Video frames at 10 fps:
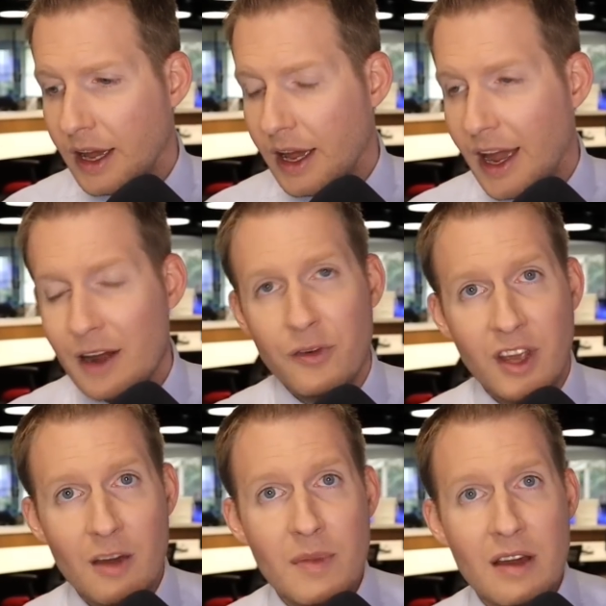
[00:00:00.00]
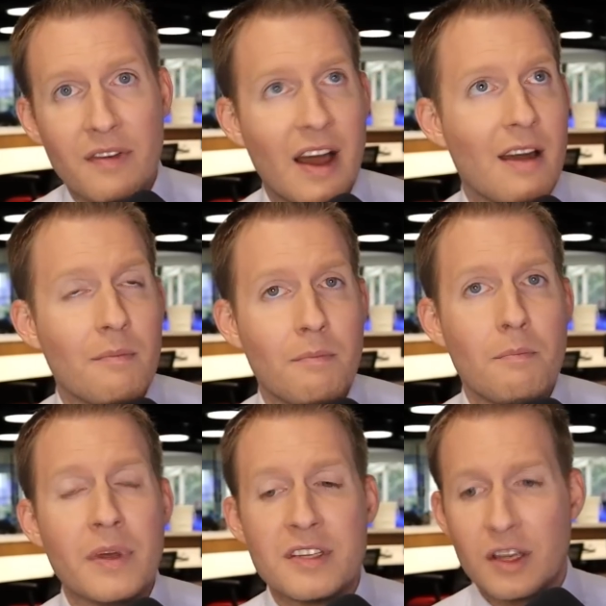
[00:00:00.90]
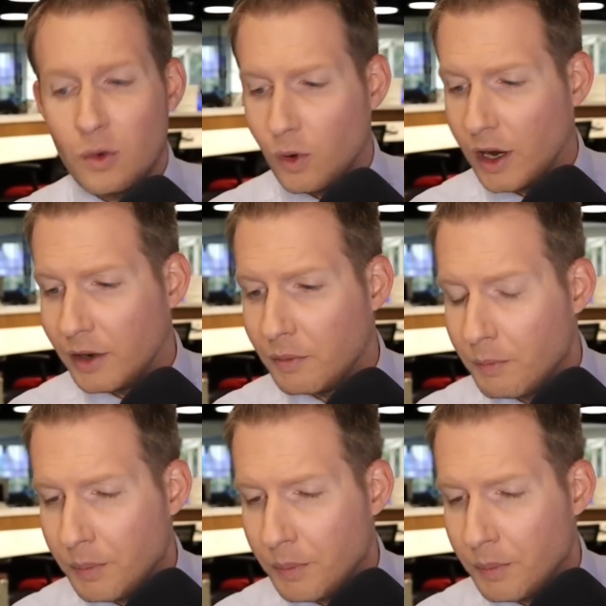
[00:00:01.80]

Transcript: And forgive me if I am missing one,